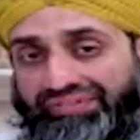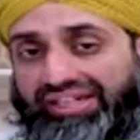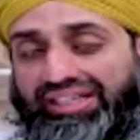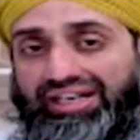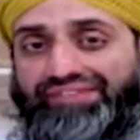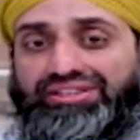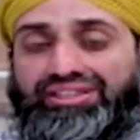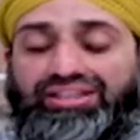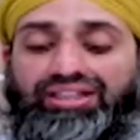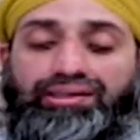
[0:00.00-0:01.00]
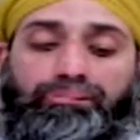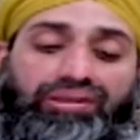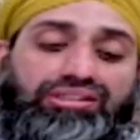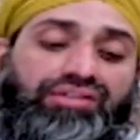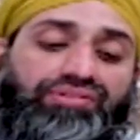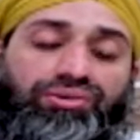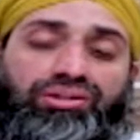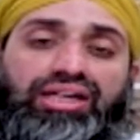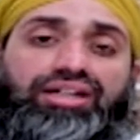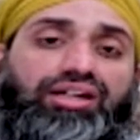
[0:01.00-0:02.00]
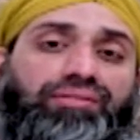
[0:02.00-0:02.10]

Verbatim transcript: our hereafter. But our awliya